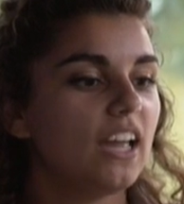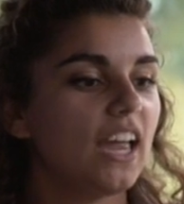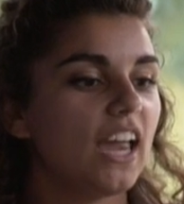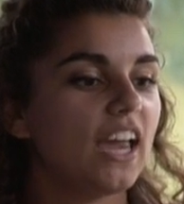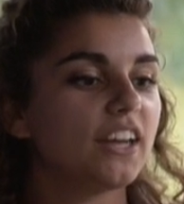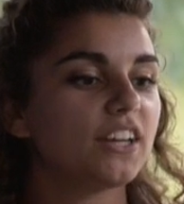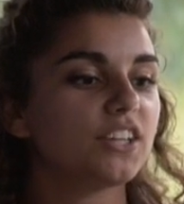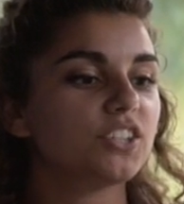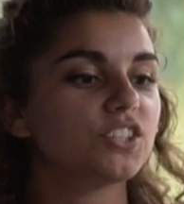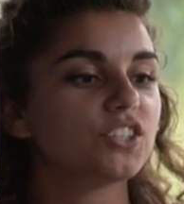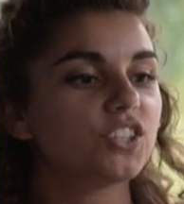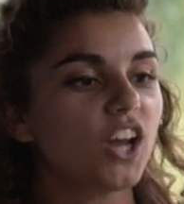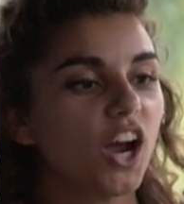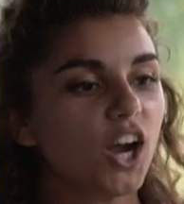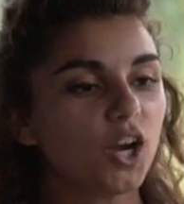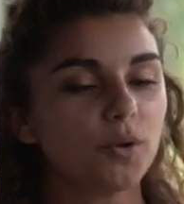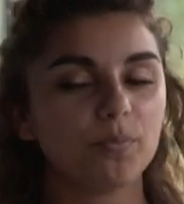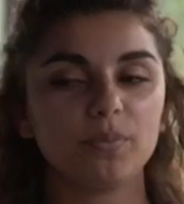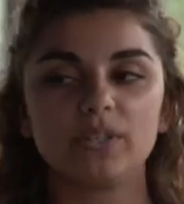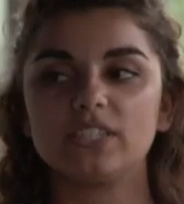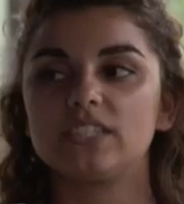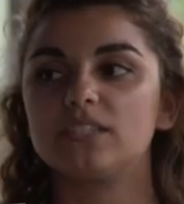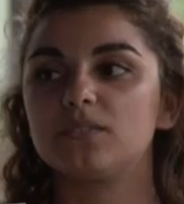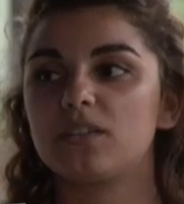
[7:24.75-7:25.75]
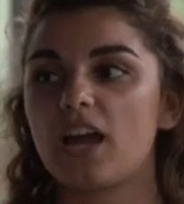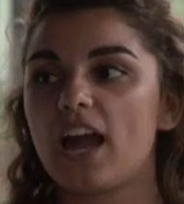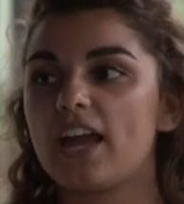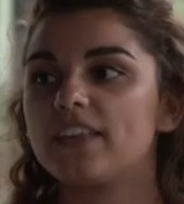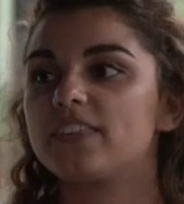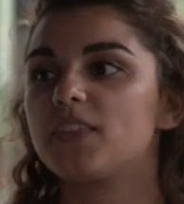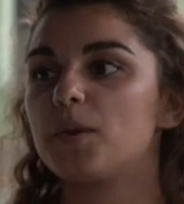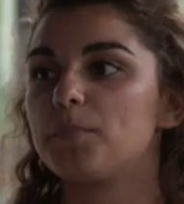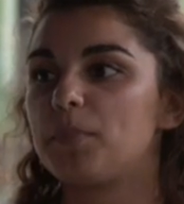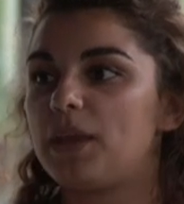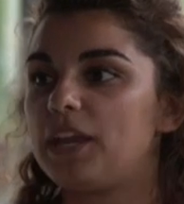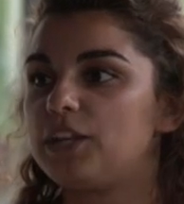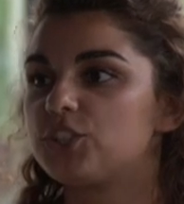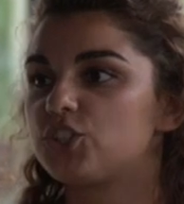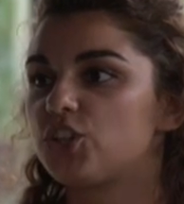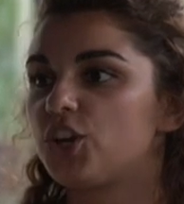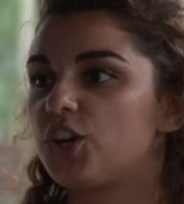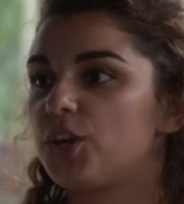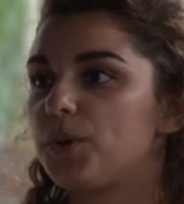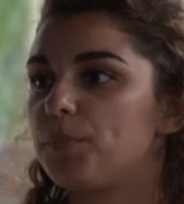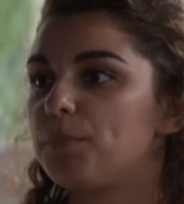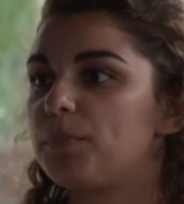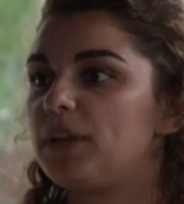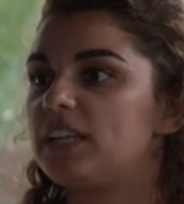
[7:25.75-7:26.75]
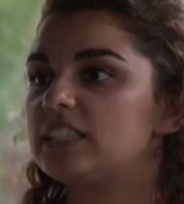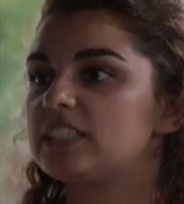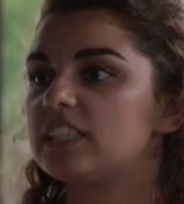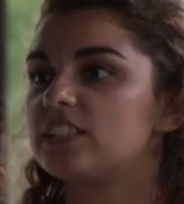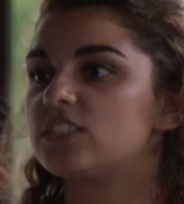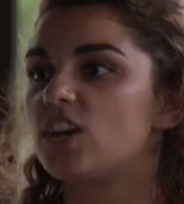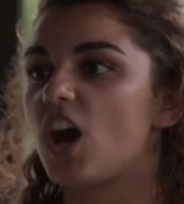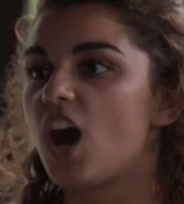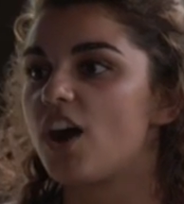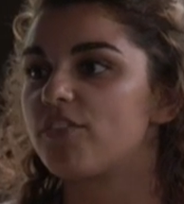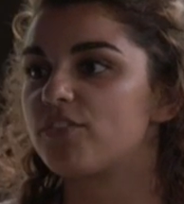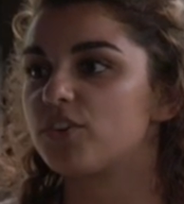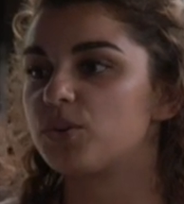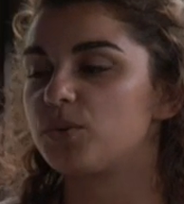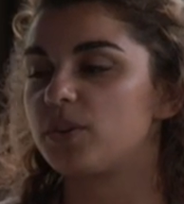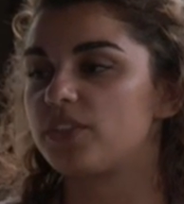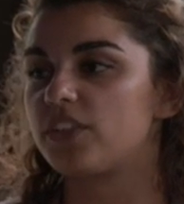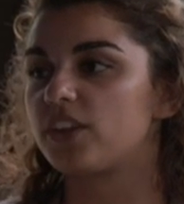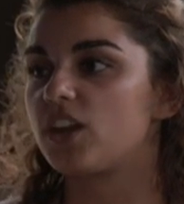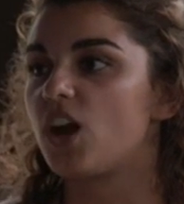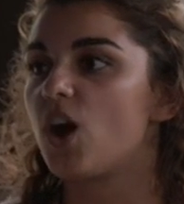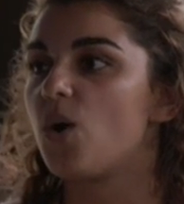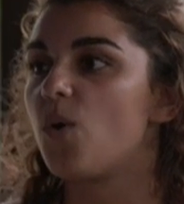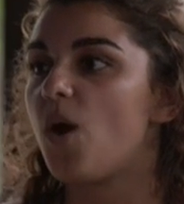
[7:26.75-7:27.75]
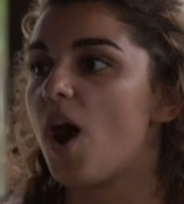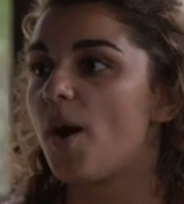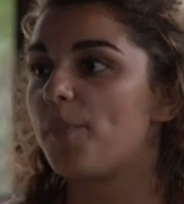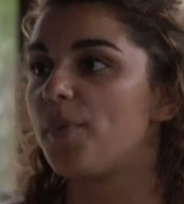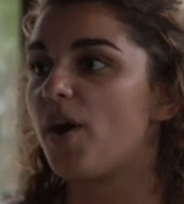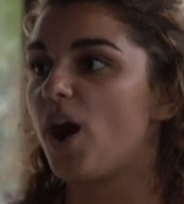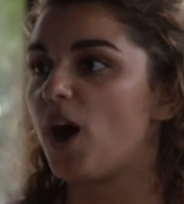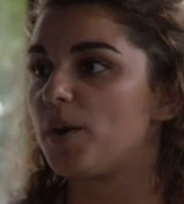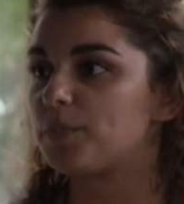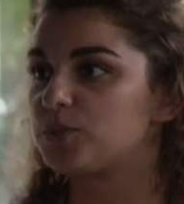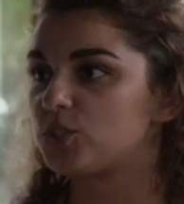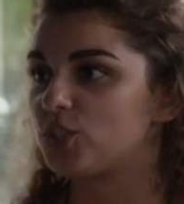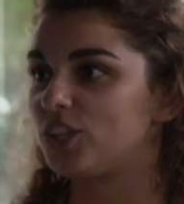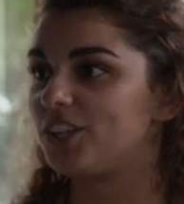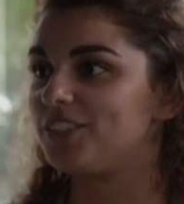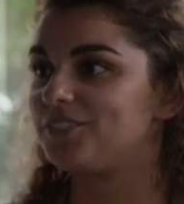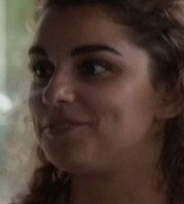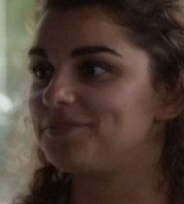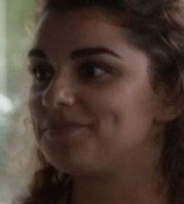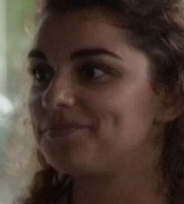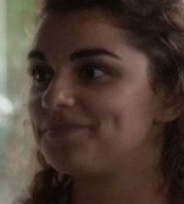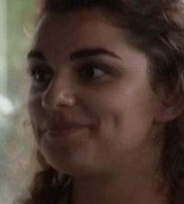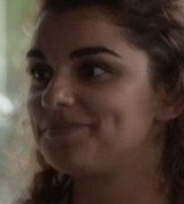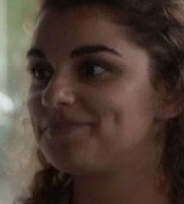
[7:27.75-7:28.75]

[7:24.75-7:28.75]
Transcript: and a star beside the major means it's offered with a co-op option.